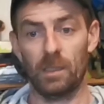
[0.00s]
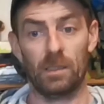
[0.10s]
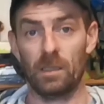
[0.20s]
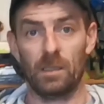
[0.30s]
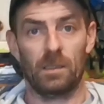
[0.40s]

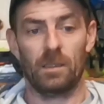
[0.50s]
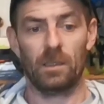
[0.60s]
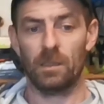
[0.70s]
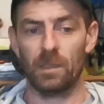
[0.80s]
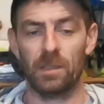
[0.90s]

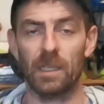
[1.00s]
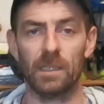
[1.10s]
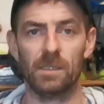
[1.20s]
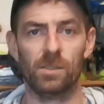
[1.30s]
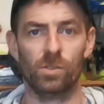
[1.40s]
the
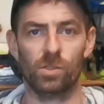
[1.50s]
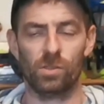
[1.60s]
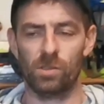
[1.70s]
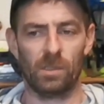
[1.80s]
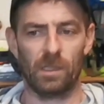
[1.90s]
thing is
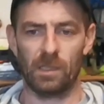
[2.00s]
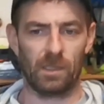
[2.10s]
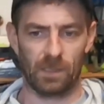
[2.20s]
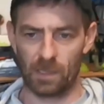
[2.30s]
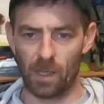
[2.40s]
just
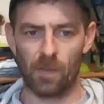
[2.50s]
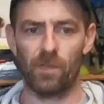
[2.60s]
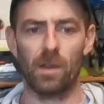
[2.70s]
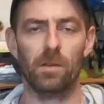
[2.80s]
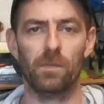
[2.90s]
a
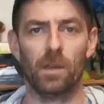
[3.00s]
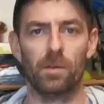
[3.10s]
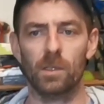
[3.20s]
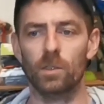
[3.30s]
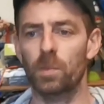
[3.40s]
very,
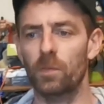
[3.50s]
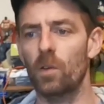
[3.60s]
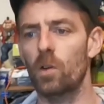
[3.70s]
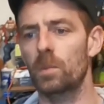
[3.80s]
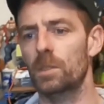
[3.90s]
very good
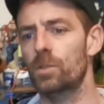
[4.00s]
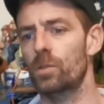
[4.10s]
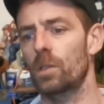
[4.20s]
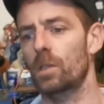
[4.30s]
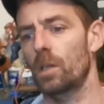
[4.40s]
performing
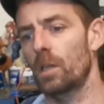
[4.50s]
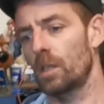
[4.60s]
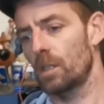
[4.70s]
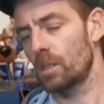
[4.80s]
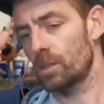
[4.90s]
truck.
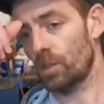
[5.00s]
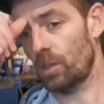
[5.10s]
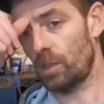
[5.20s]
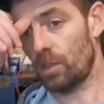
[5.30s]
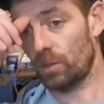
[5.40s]

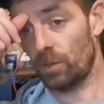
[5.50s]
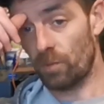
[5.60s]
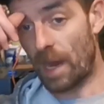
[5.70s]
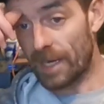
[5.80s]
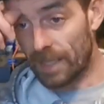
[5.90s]
So the
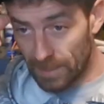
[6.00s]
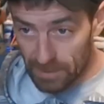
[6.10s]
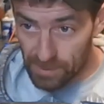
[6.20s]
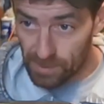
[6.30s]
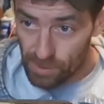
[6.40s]
rack
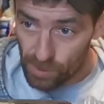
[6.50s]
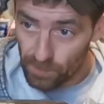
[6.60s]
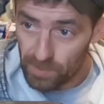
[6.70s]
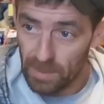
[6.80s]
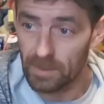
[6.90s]
is
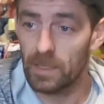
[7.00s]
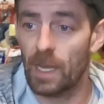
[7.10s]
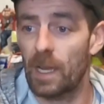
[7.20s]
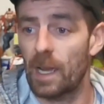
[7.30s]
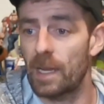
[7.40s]
something
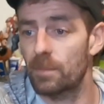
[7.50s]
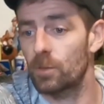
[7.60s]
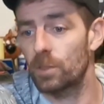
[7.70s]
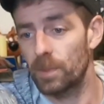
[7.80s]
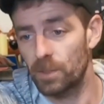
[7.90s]
that I am
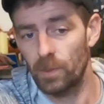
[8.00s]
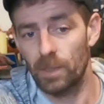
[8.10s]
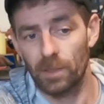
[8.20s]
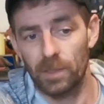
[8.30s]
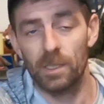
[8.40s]
going to be
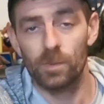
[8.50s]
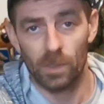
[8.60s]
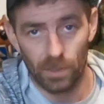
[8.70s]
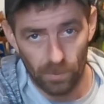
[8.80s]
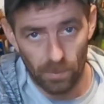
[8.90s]
doing on this.
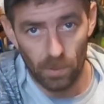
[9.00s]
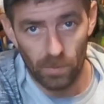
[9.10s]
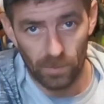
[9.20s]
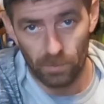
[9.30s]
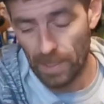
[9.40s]
We're going to
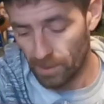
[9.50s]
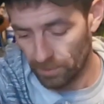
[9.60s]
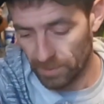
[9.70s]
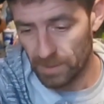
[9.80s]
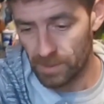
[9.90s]
remove the rack
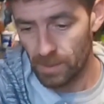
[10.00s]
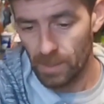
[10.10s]
on this.